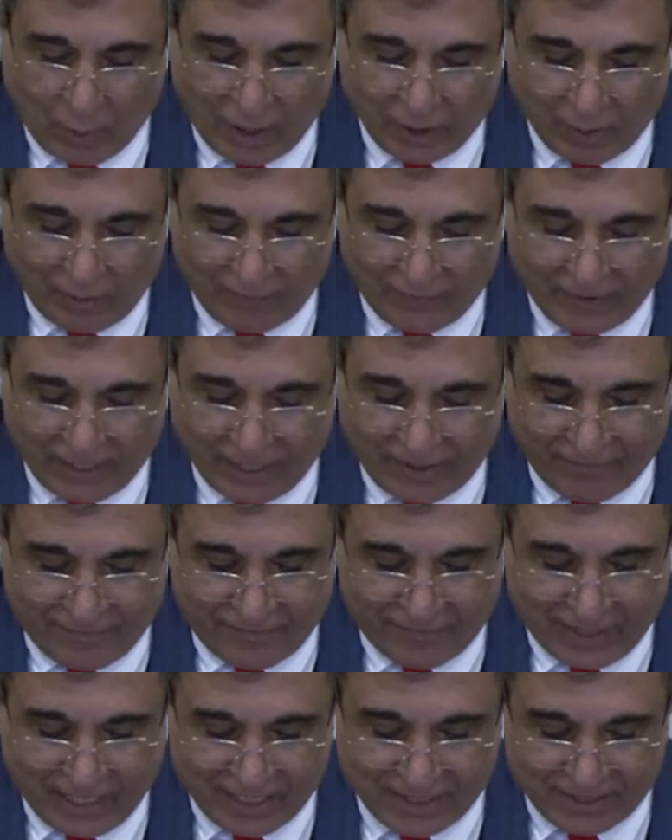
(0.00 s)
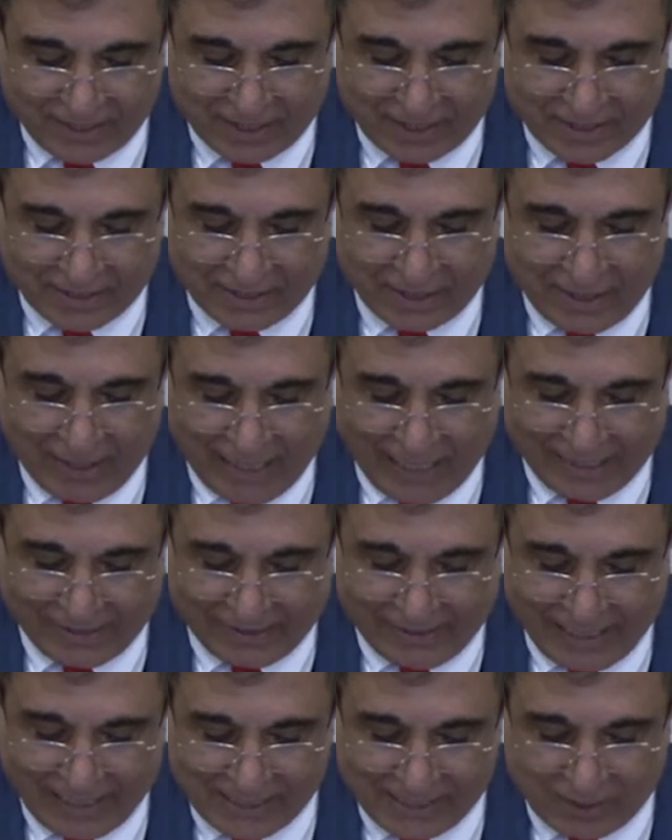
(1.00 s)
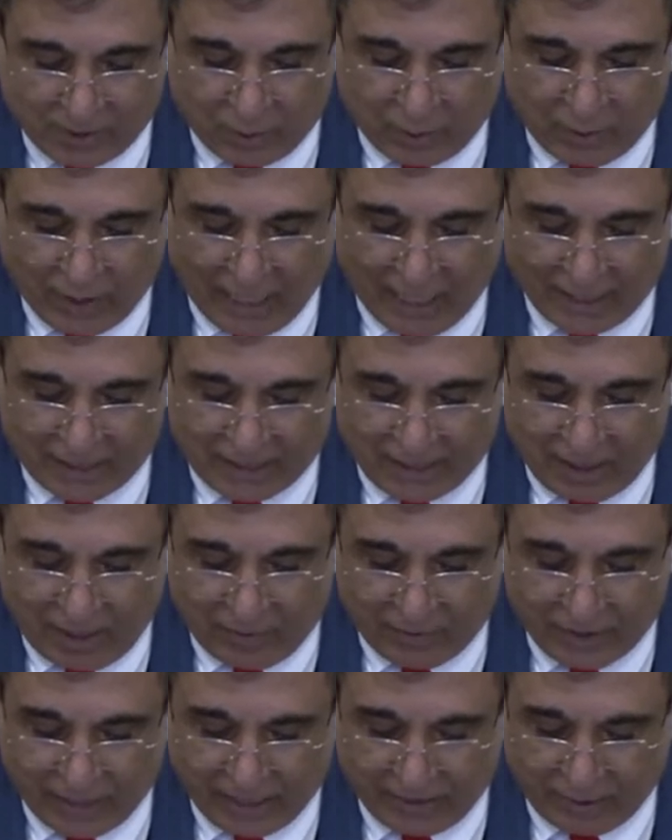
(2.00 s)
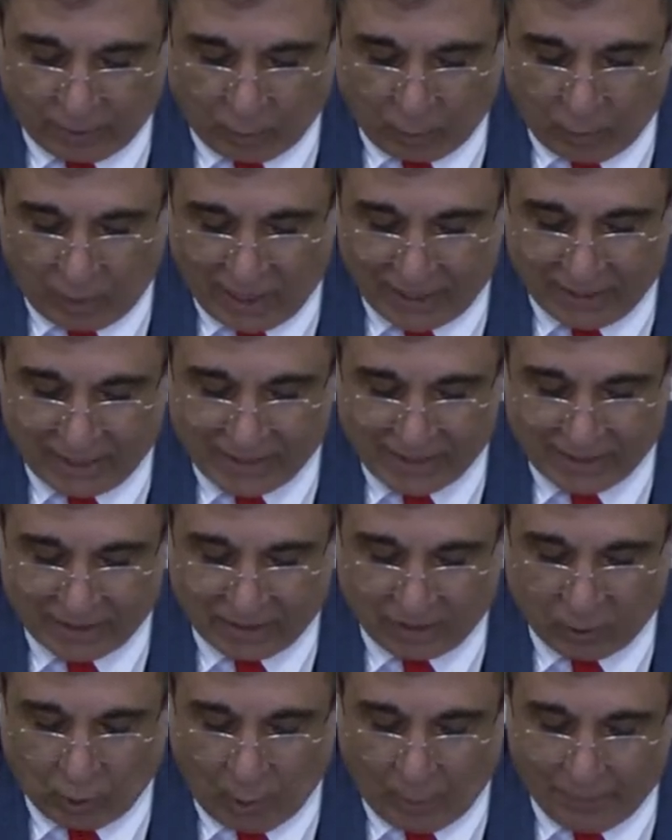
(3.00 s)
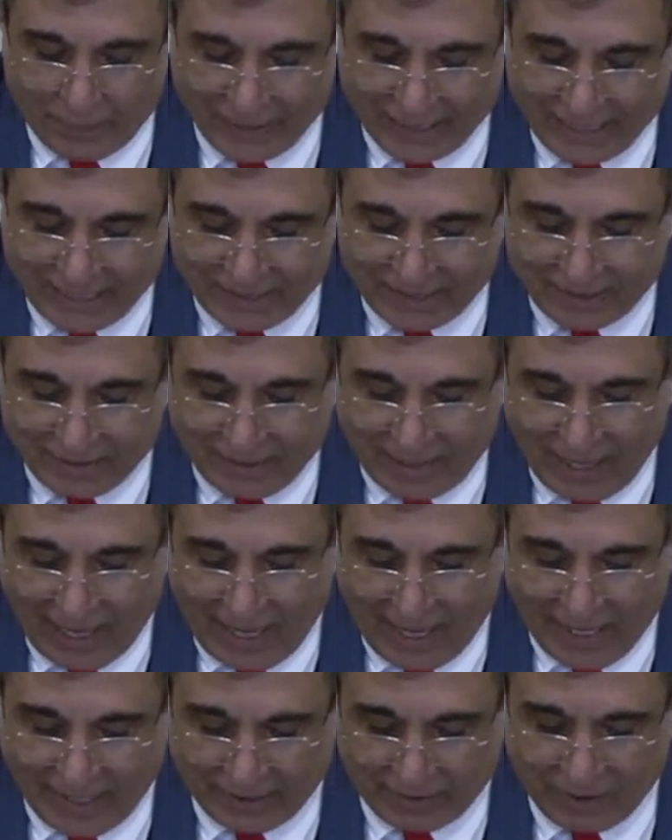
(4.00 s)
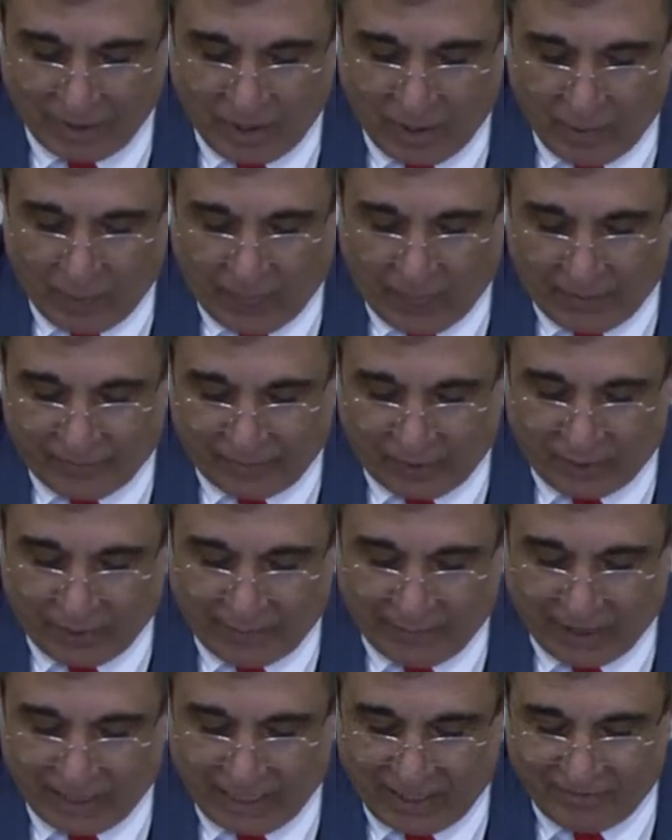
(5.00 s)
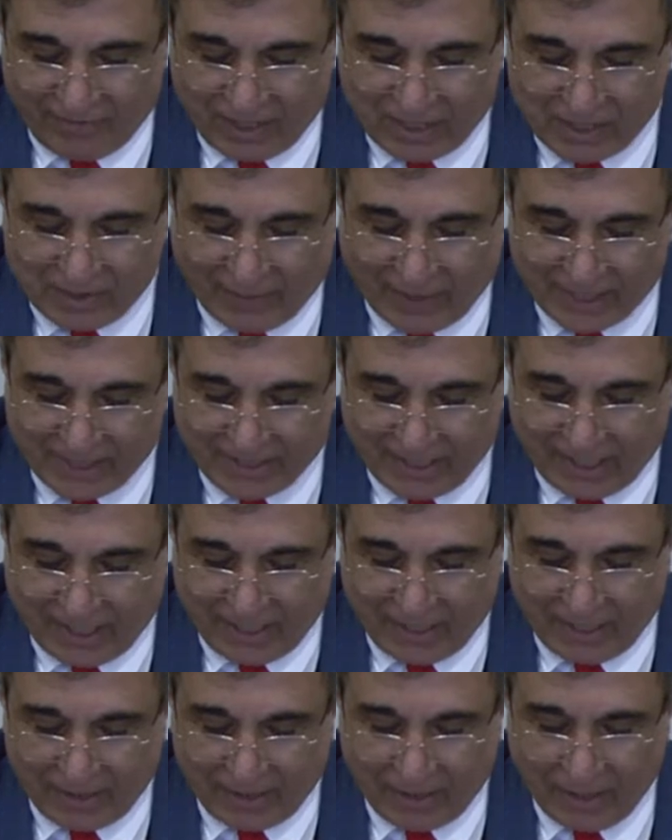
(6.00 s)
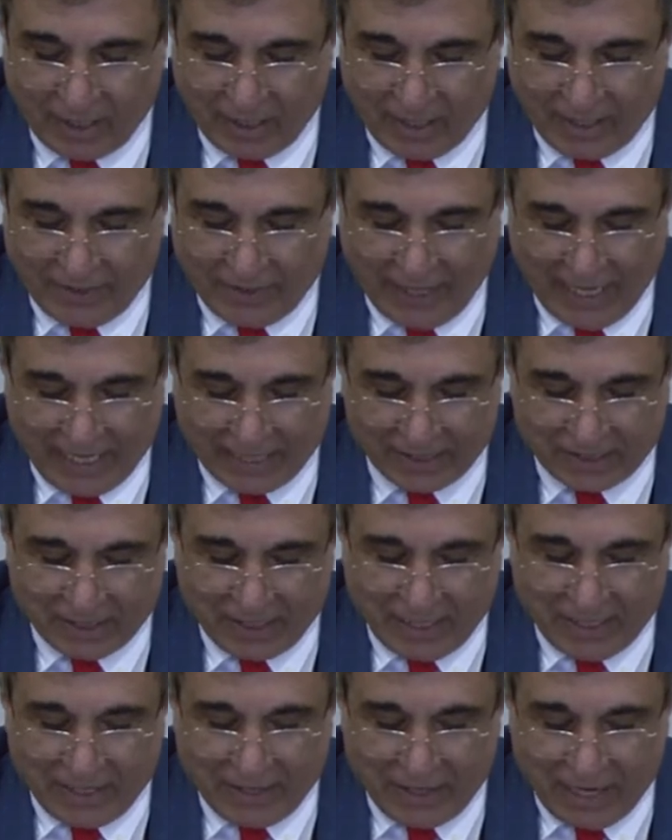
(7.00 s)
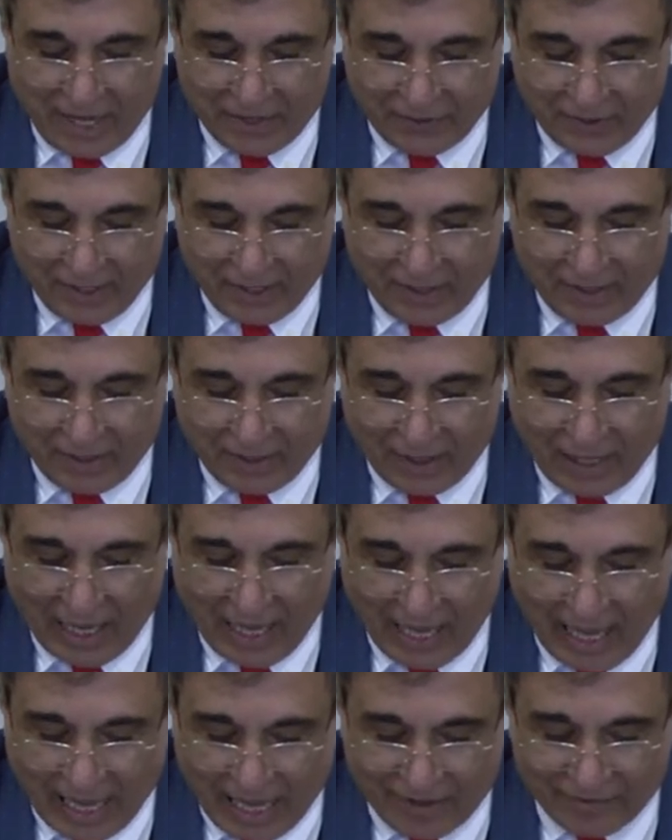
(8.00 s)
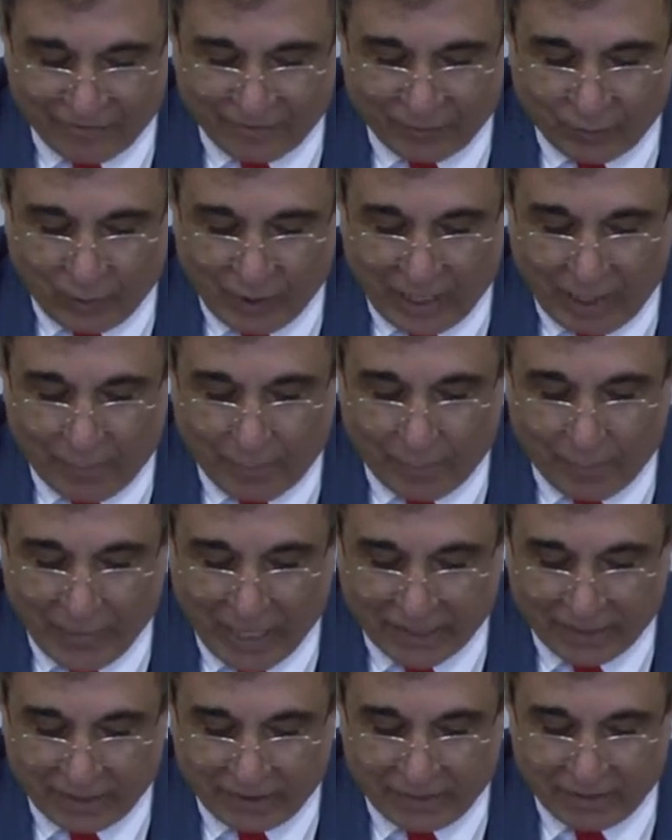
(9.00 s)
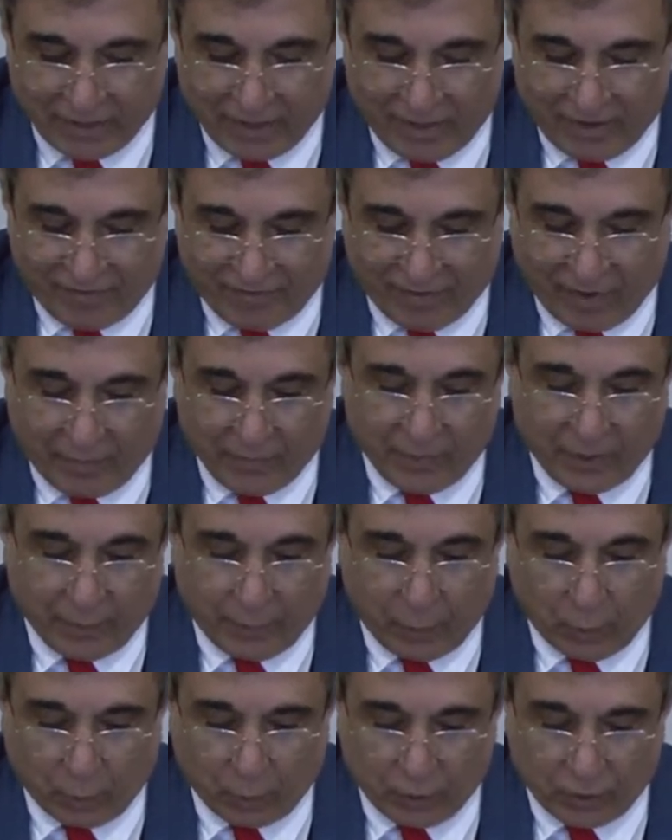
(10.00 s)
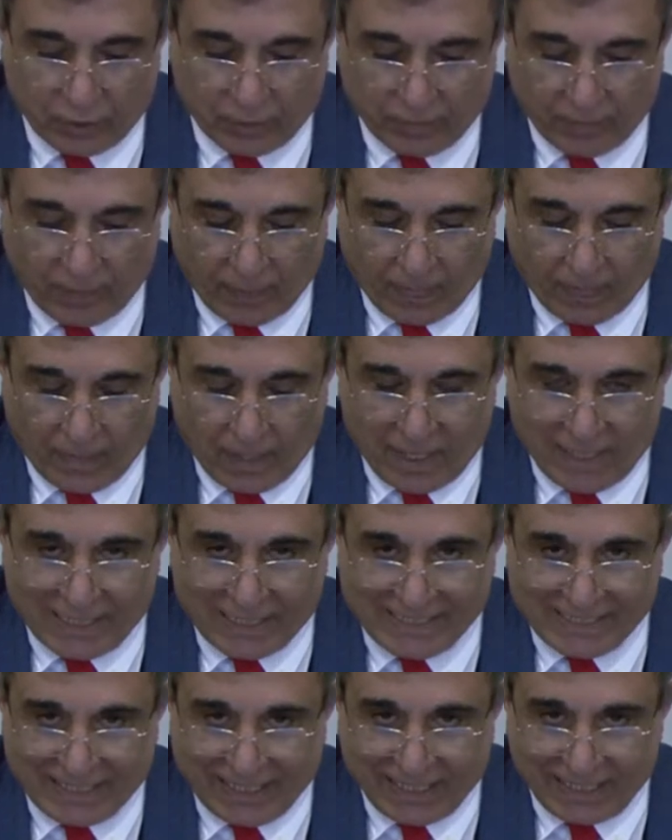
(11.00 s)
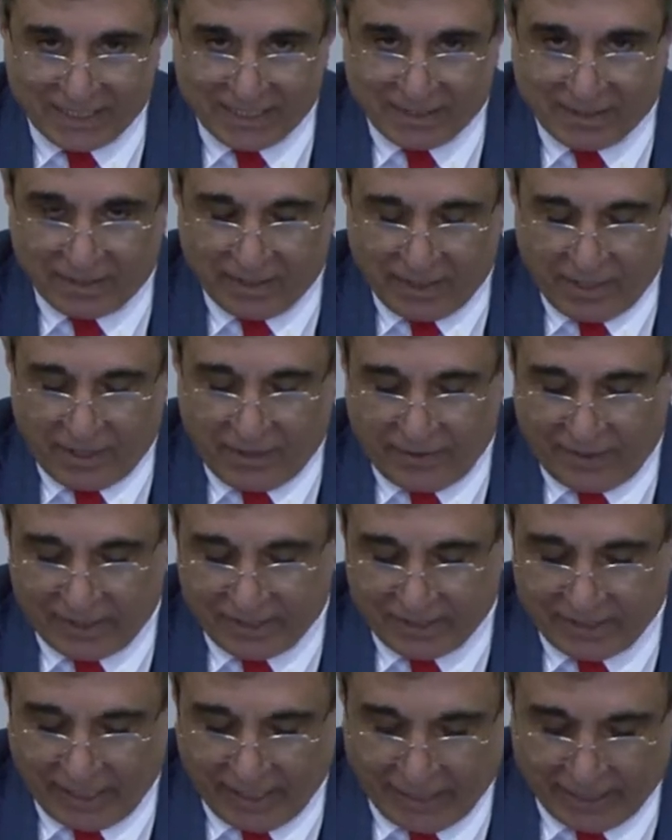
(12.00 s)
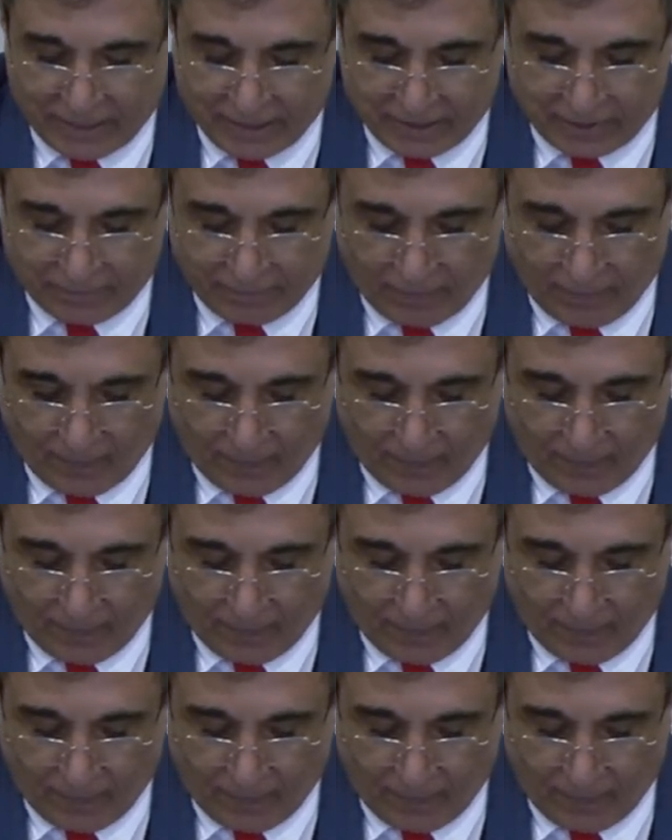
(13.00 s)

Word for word: One of the verses attests to the idea that the Quran is a complete guide for the believers by saying that nothing have we omitted from the book. 638.